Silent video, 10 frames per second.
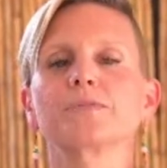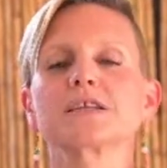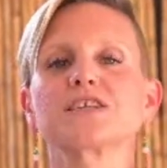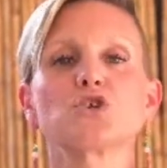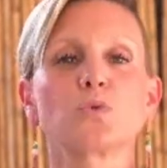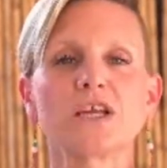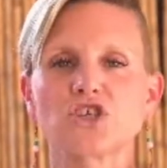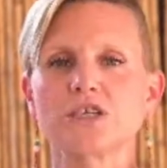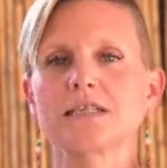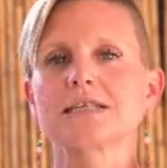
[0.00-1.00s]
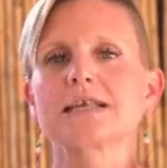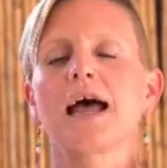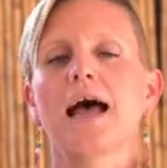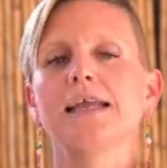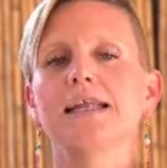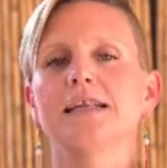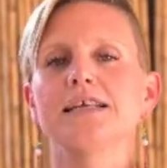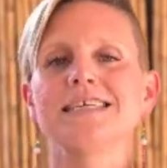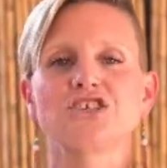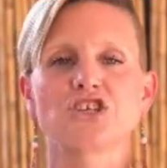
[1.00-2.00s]
situations in
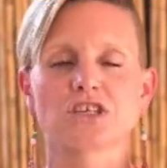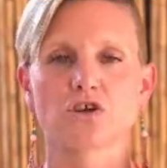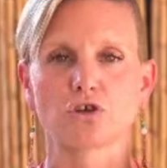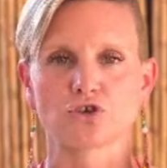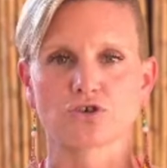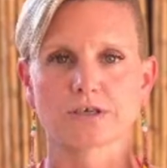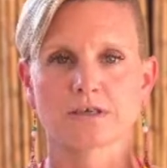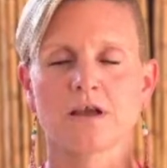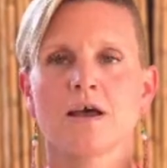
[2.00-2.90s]
indigenous cultures.